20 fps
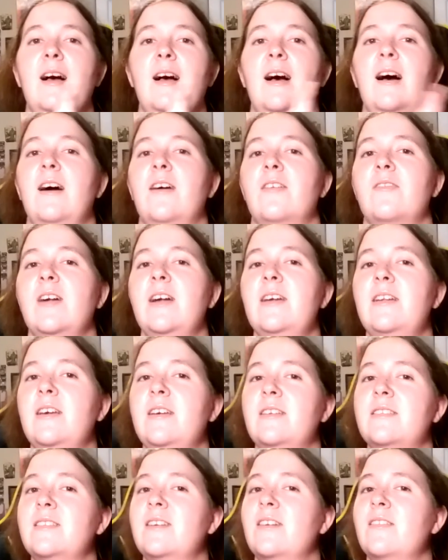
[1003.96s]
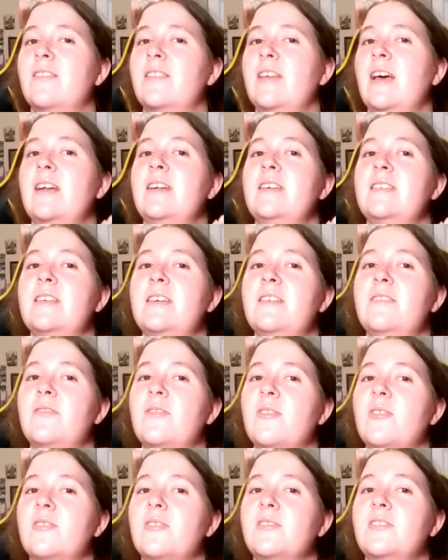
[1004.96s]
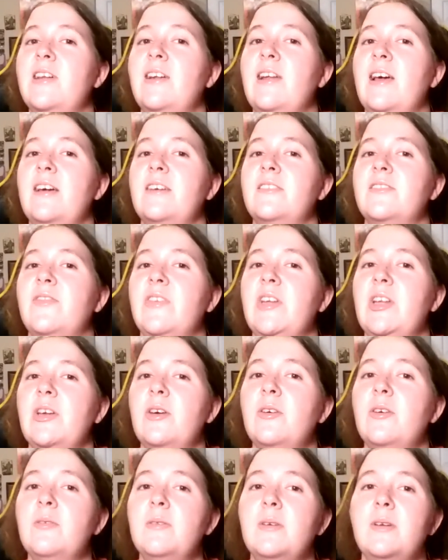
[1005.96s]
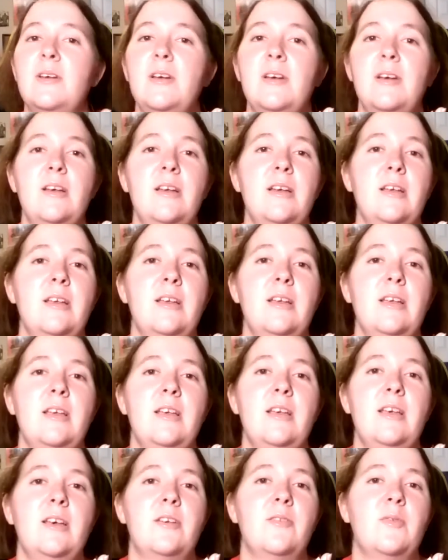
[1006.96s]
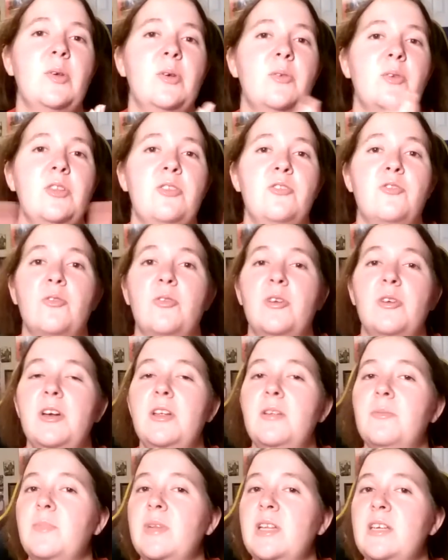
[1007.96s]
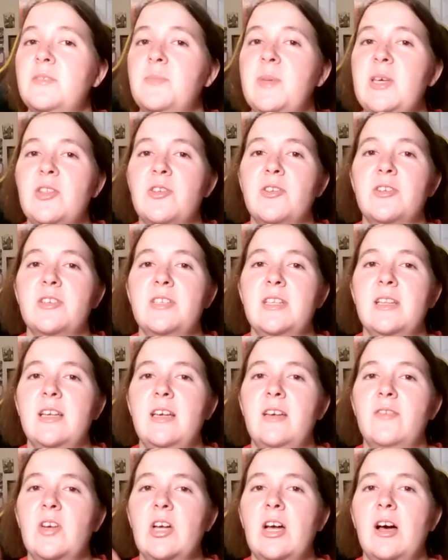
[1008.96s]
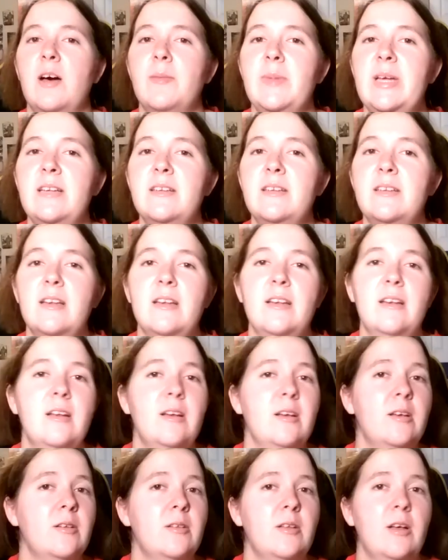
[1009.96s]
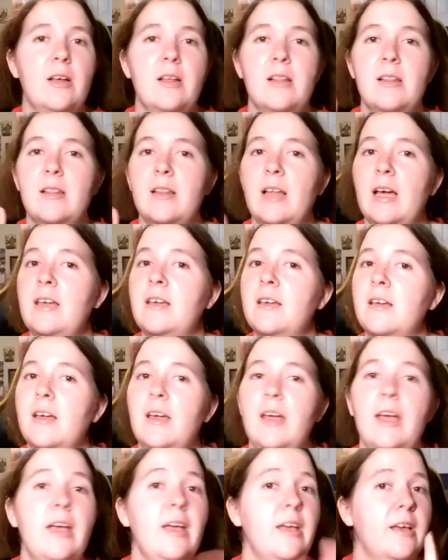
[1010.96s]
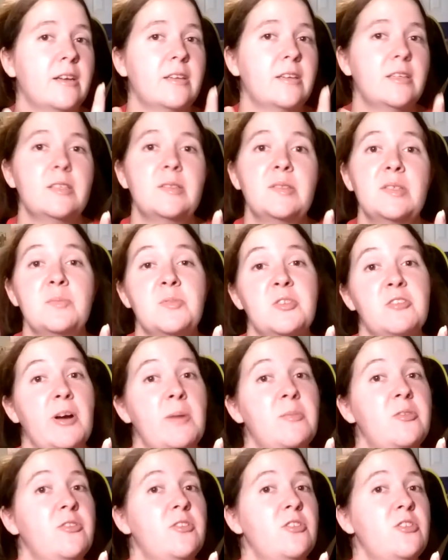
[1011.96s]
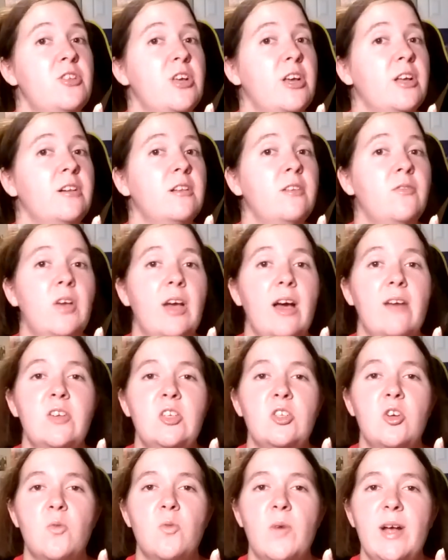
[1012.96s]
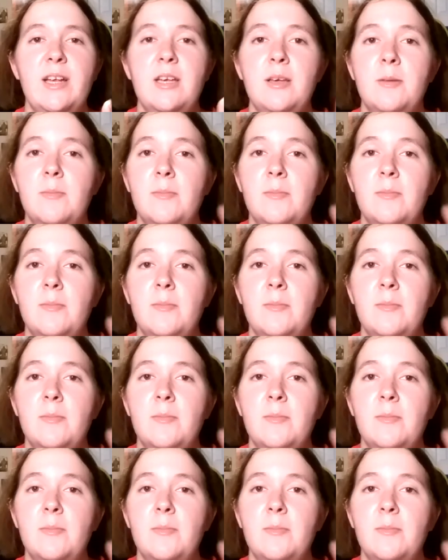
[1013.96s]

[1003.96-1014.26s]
Alrighty, so that is it for today's video. If you enjoyed, please be sure to leave a comment, a like, and subscribe to the channel if you haven't already.